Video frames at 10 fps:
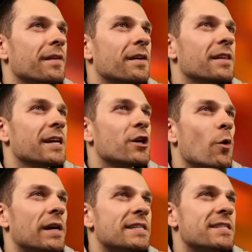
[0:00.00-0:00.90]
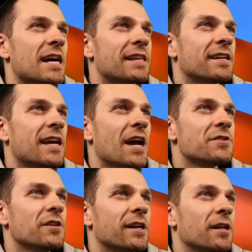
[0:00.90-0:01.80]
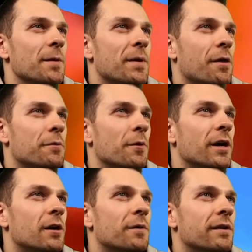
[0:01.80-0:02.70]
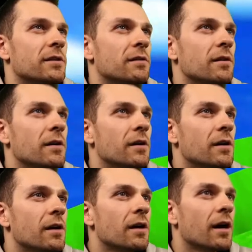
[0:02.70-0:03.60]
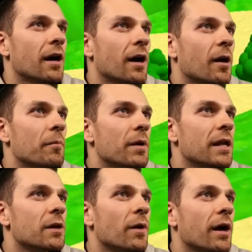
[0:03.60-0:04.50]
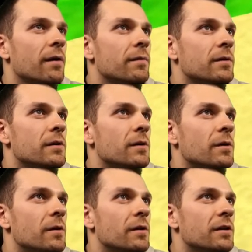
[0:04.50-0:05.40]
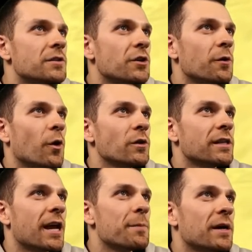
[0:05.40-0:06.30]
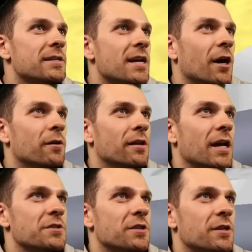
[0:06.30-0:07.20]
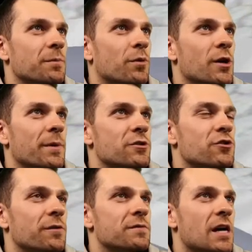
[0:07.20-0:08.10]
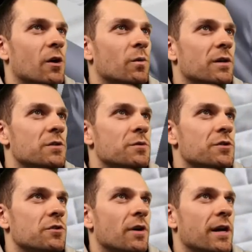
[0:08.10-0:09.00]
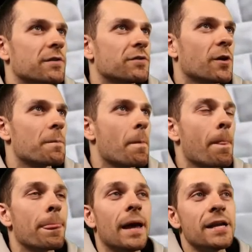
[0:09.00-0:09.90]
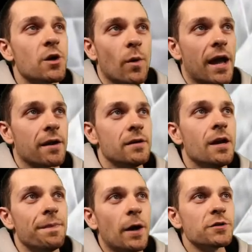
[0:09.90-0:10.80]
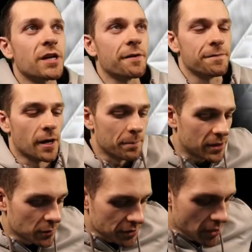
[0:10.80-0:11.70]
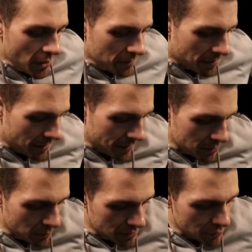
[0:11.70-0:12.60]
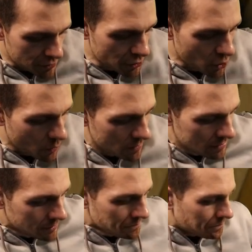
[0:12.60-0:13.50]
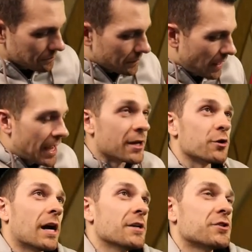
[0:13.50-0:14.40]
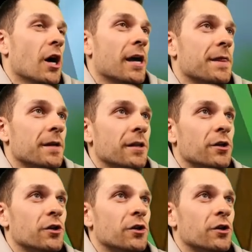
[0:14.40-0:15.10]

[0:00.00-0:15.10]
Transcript: like, going inside the castle, like, clipping through it or whatever. Um, but anyway, so holding the A button down allows you to pretty much drift downwards, which is great. So anyway, that was kind of fun, but there was another thing that you can do too, and you kind of saw it in the little